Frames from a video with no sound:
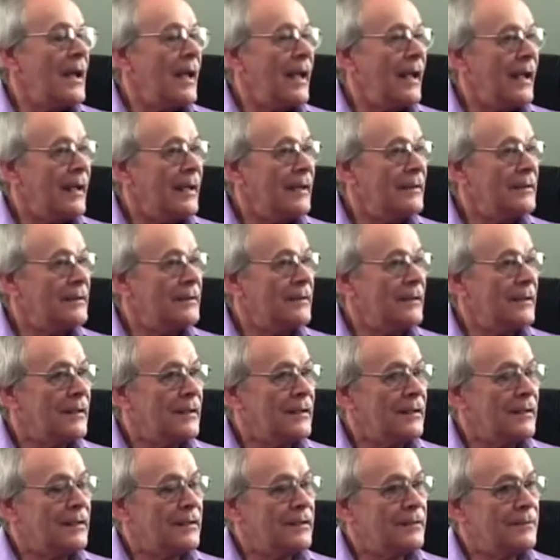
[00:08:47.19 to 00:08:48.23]
And
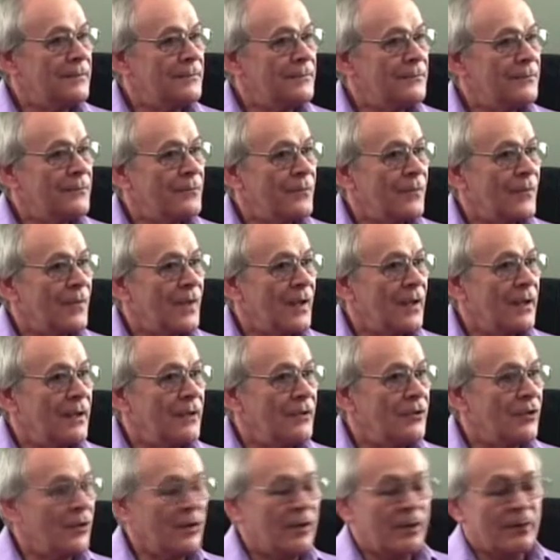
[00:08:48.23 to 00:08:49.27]

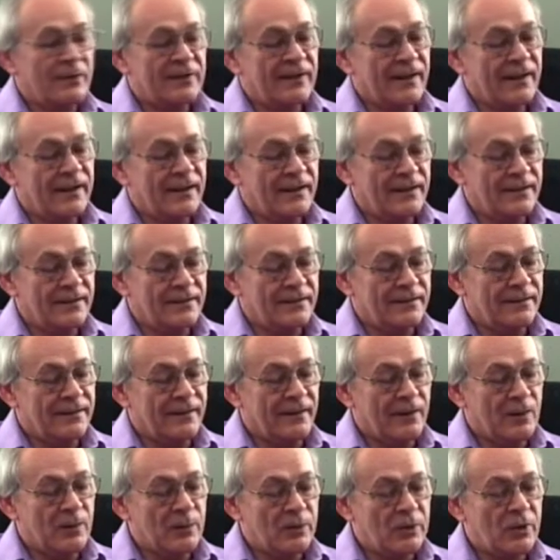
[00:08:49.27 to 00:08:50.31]
so they were taking
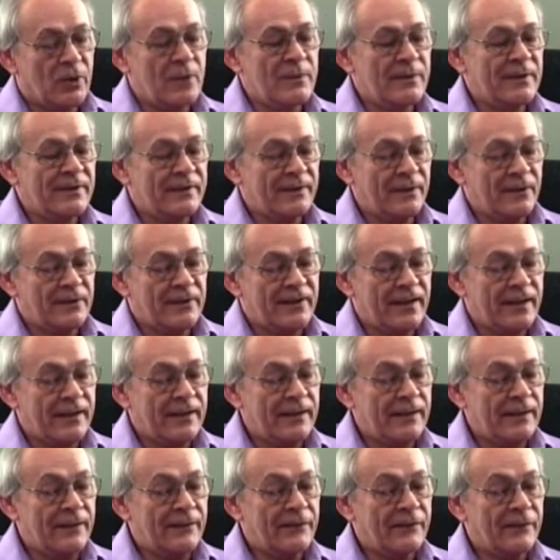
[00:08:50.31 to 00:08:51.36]
their employment, they were
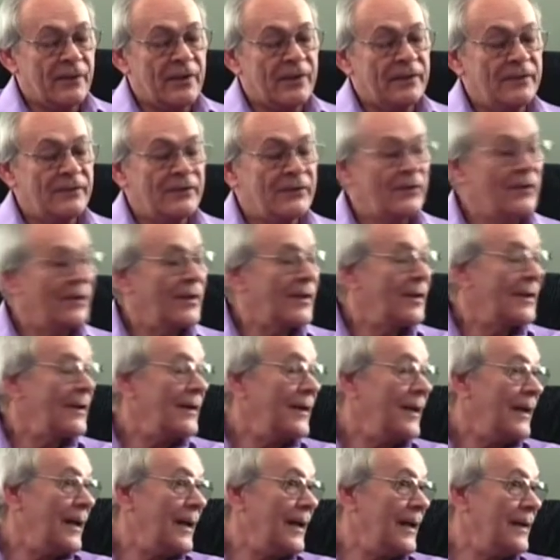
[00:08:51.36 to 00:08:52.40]
taking their friends,
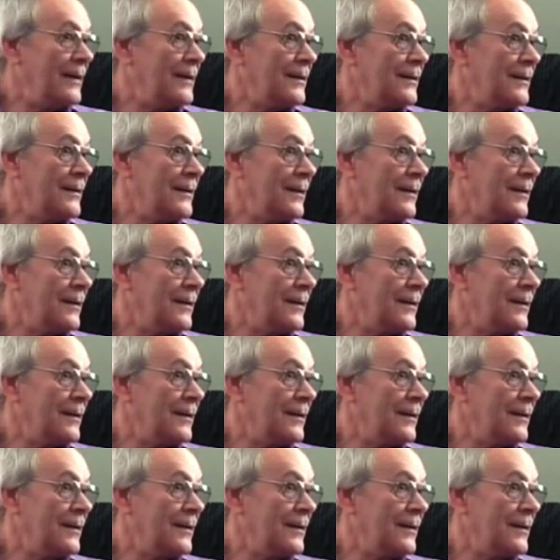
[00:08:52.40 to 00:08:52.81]
and